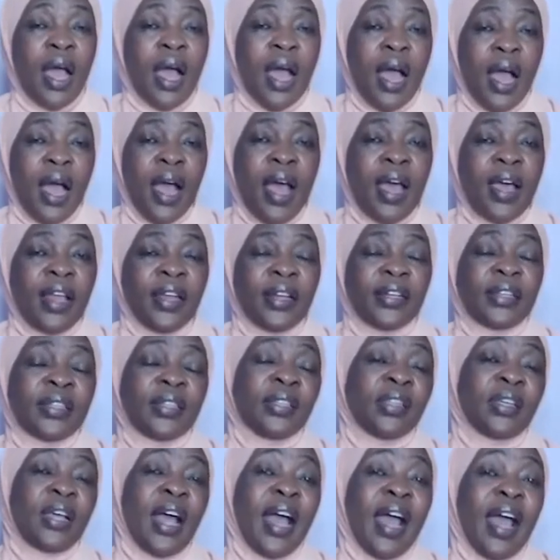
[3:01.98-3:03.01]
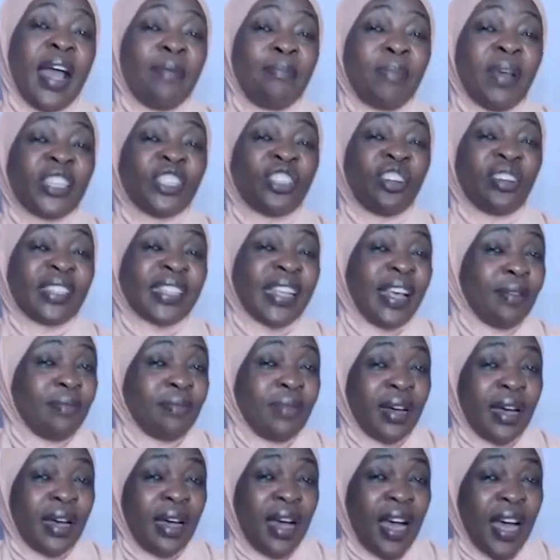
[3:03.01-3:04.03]
And I mentioned
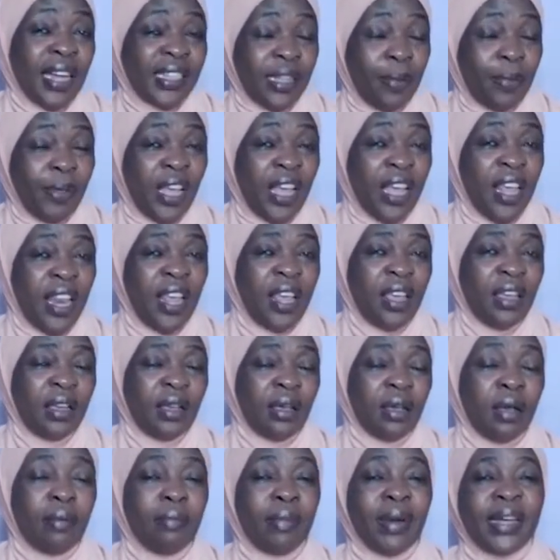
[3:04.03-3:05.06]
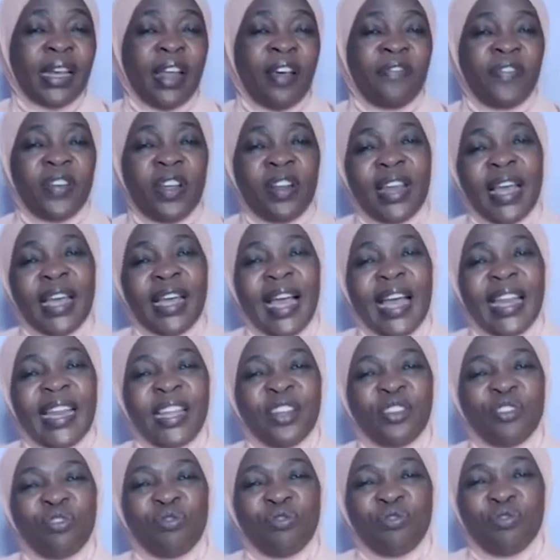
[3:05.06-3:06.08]
them at the beginning, but I felt like I
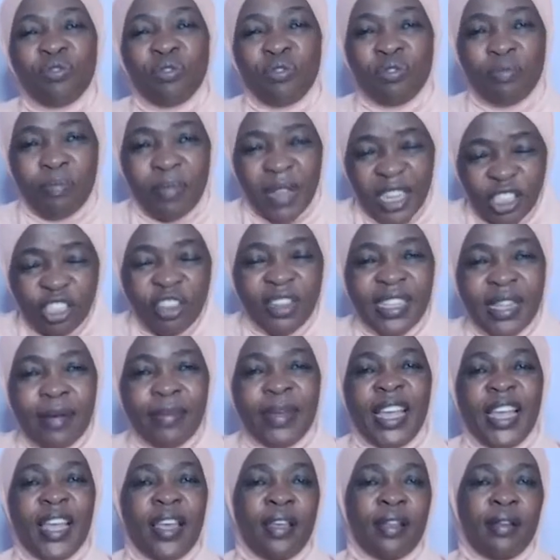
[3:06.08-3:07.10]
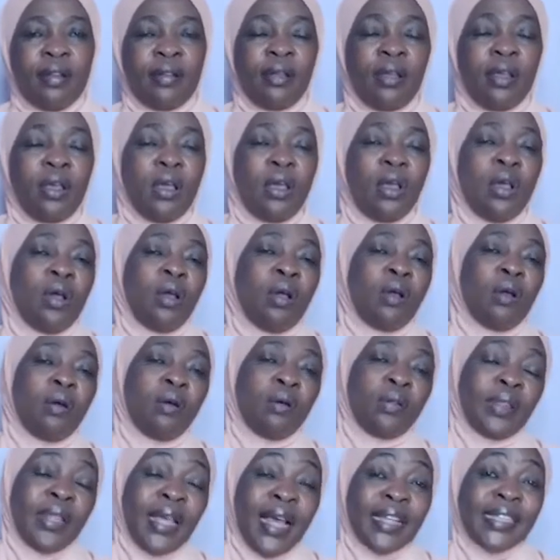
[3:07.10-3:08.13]
need to mention them again.
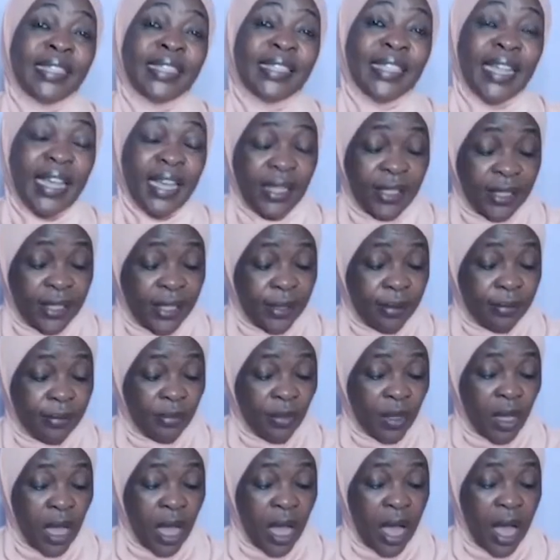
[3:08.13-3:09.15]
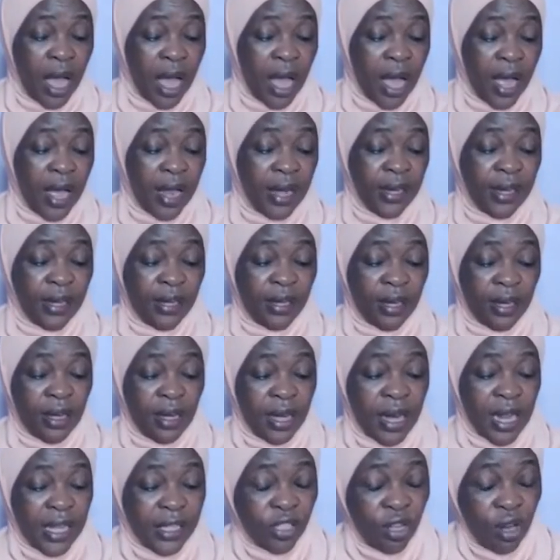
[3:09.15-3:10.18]
There are 6. And
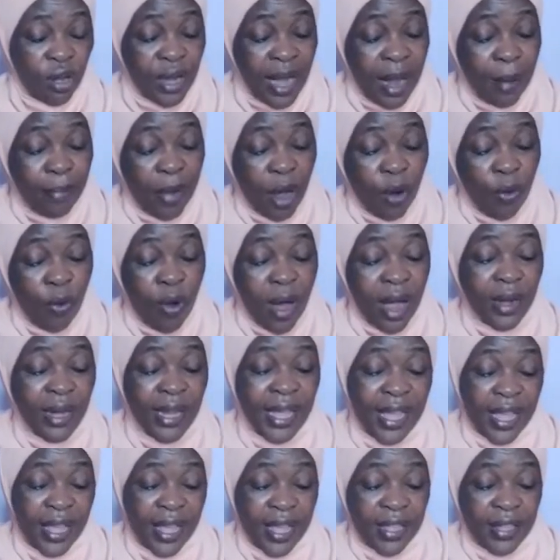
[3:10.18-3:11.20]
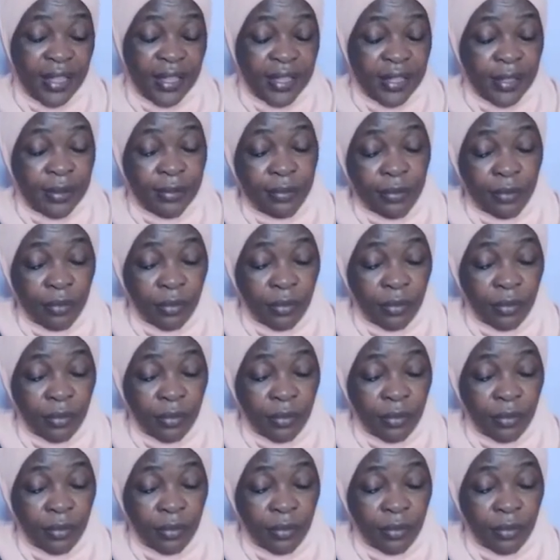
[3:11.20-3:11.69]
lesson number 1 is,